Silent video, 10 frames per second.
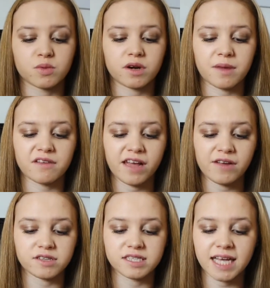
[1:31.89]
is one of my
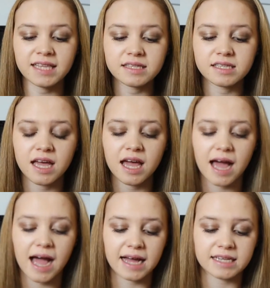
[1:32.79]
favourite scents.
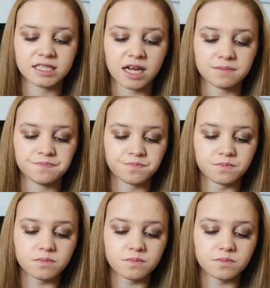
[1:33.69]
And I'm